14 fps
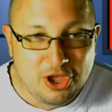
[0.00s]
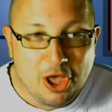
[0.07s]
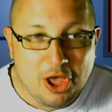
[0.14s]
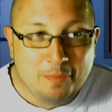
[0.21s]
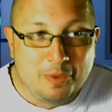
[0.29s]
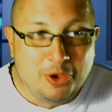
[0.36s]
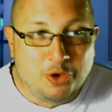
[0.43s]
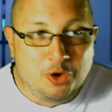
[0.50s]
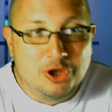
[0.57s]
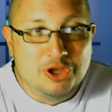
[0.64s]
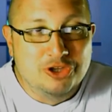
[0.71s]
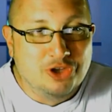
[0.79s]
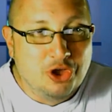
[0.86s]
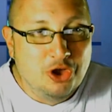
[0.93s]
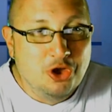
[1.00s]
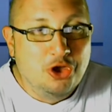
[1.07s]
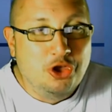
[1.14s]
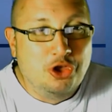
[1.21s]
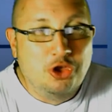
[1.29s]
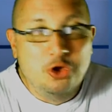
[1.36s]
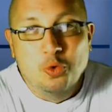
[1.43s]
because
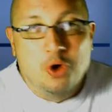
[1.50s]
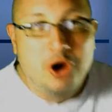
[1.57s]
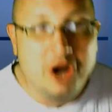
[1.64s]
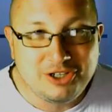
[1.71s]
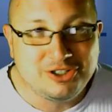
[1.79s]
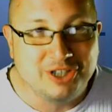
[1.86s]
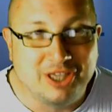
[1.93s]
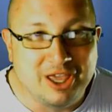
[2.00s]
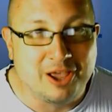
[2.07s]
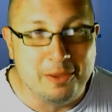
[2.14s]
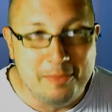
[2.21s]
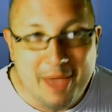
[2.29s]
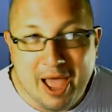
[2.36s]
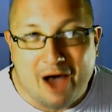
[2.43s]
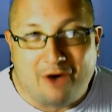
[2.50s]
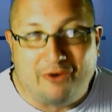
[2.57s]
you want us to kick them out.